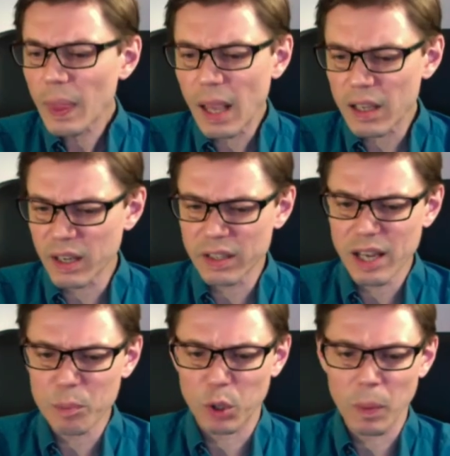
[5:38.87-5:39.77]
As an
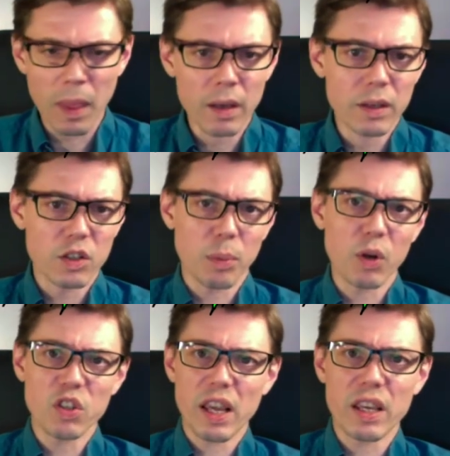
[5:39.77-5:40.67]
example,
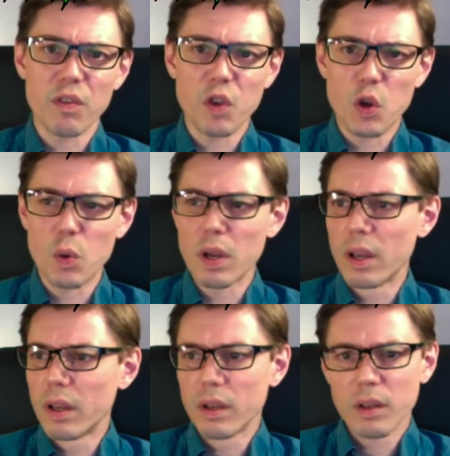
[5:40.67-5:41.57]
suppose I give you
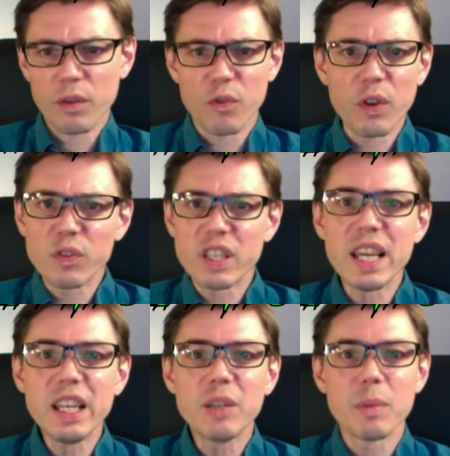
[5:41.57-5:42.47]

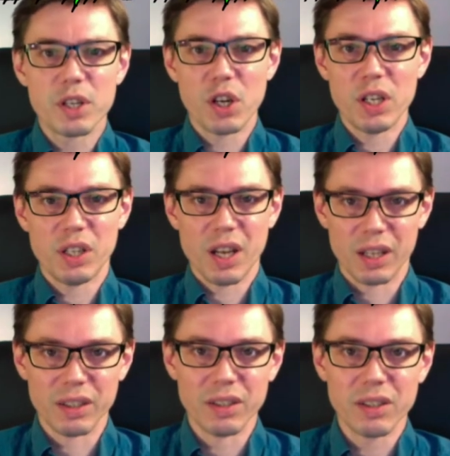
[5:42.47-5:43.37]
15 machine
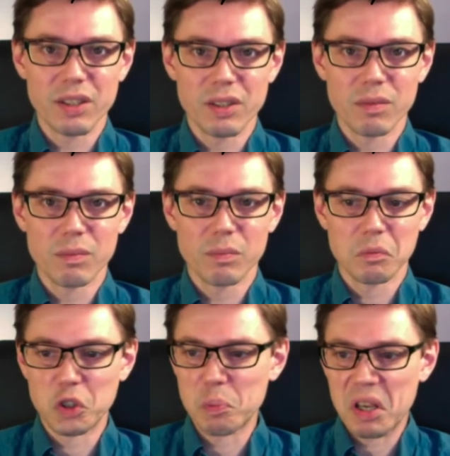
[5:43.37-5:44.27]
guns
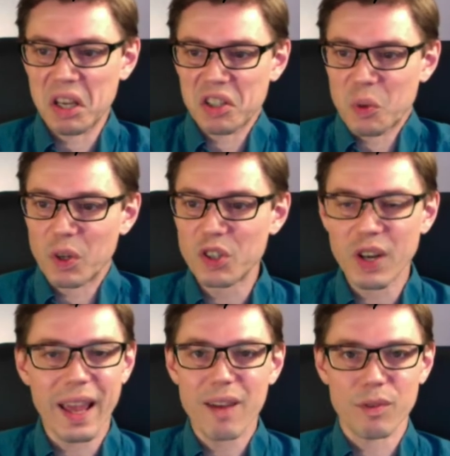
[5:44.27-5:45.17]
just because I want you
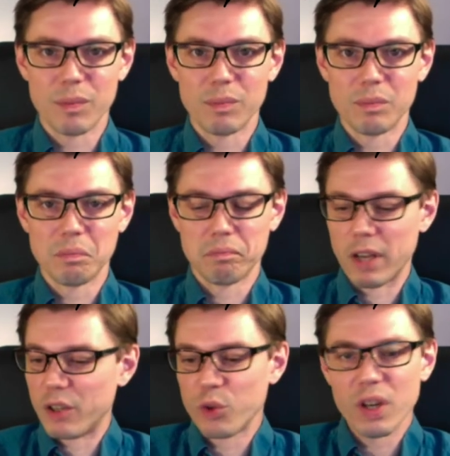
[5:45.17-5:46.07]
to have them.
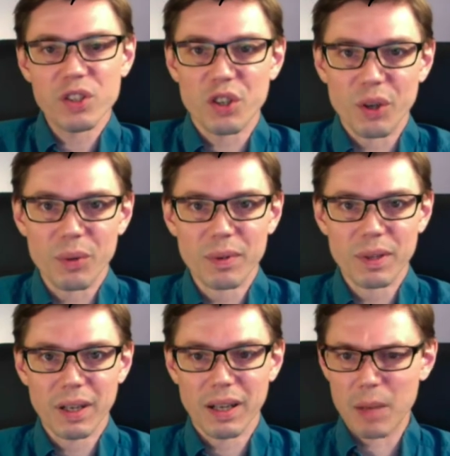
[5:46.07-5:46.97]
I trust you.
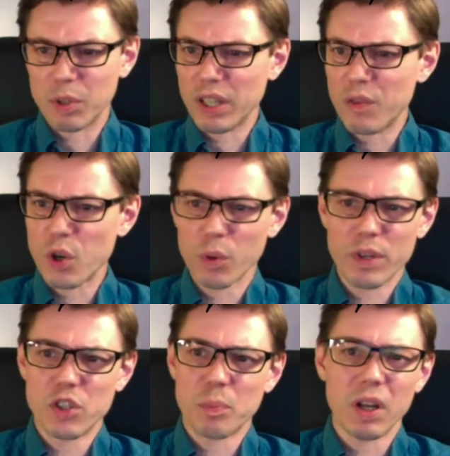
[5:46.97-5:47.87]
I believe you are
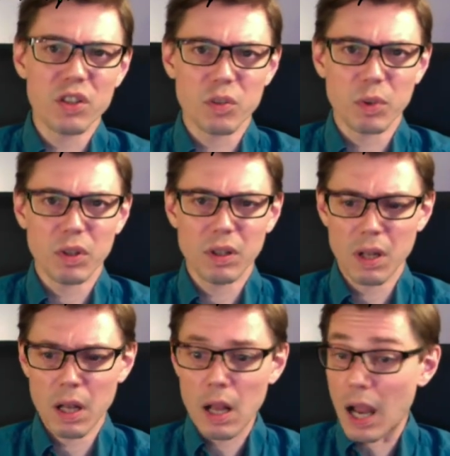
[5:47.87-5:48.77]
responsible.
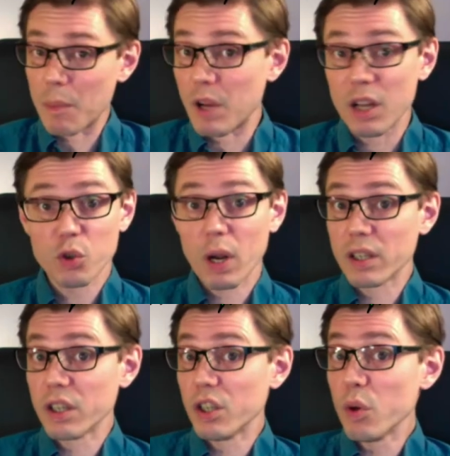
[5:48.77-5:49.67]
I'm not trying
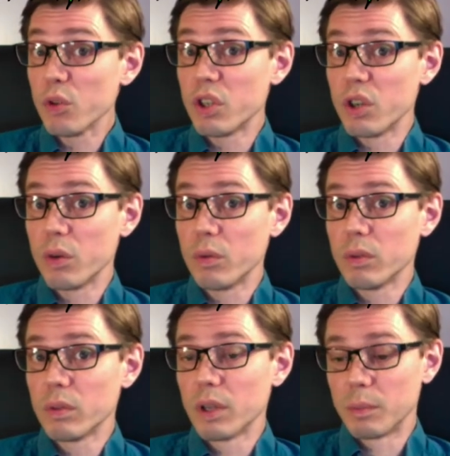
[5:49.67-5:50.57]
to use you.
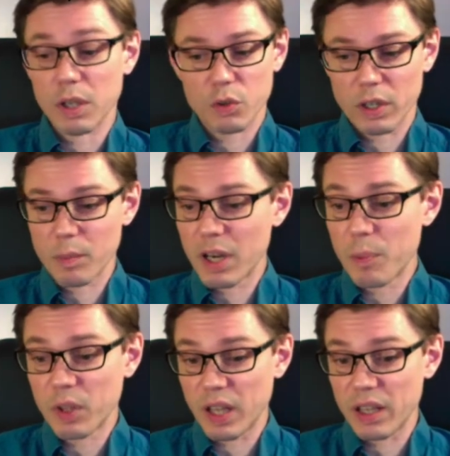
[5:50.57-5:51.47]
I'm not trying to
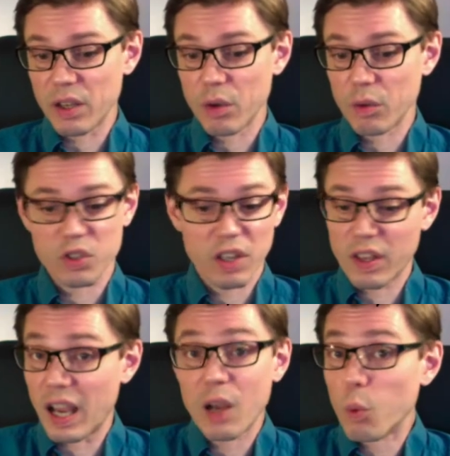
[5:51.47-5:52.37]
manipulate you. There's nothing
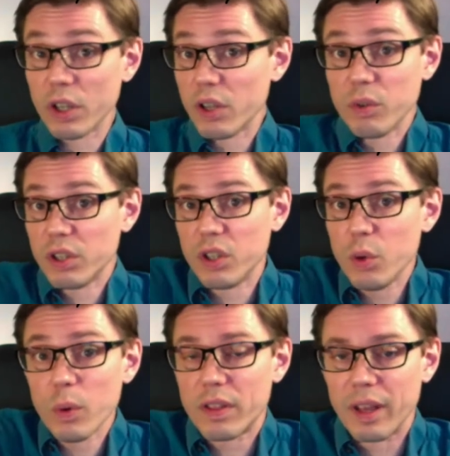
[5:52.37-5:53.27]
I want you to do
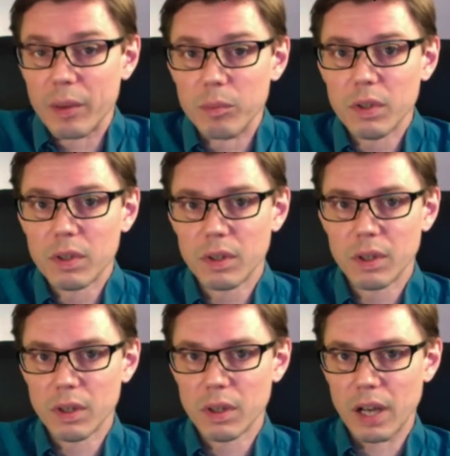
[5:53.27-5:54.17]
with them.
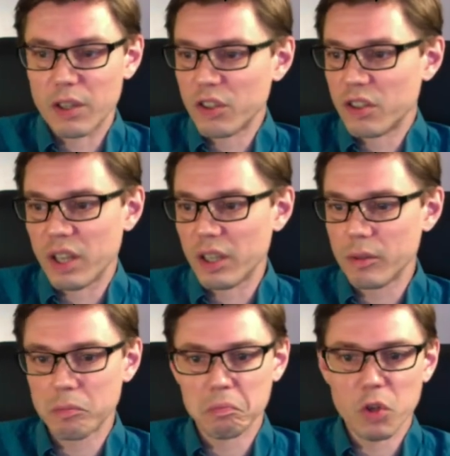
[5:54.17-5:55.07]
I just think
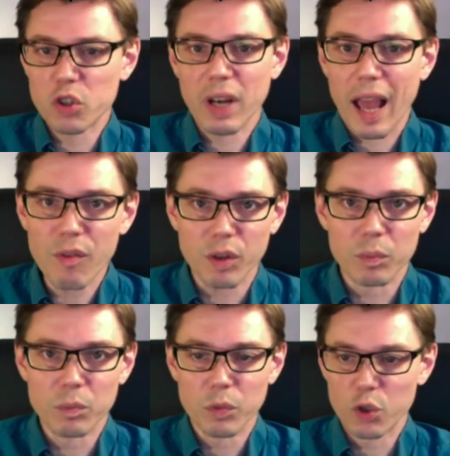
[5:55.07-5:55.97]
you should have them.
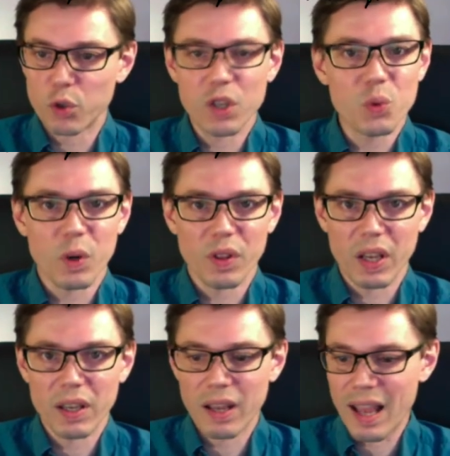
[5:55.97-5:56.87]
You're trustworthy.
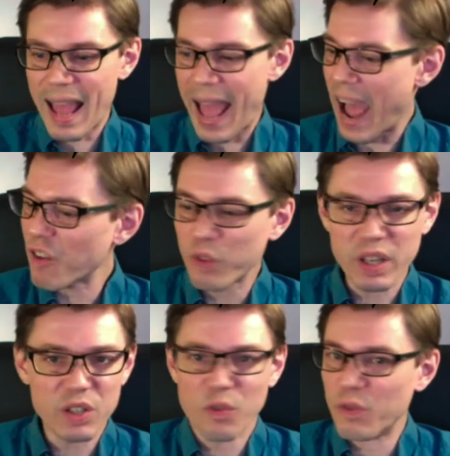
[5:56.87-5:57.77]
Have
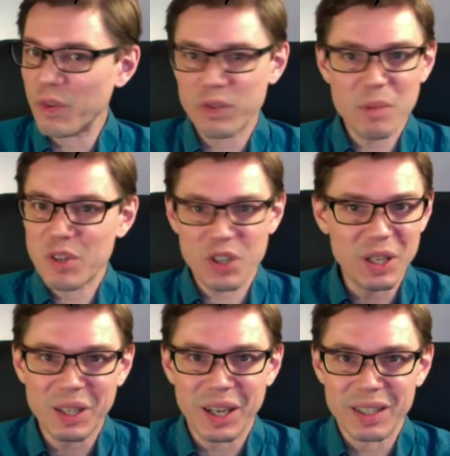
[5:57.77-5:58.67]
these 50
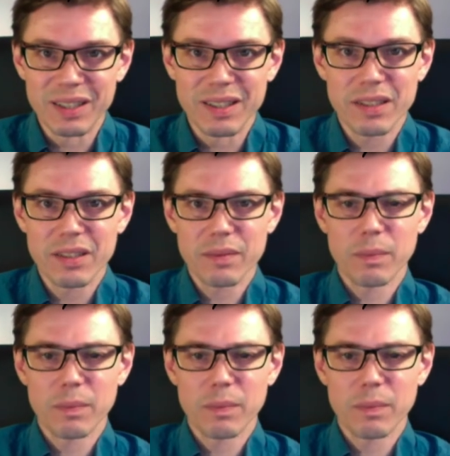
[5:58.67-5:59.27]
machine guns.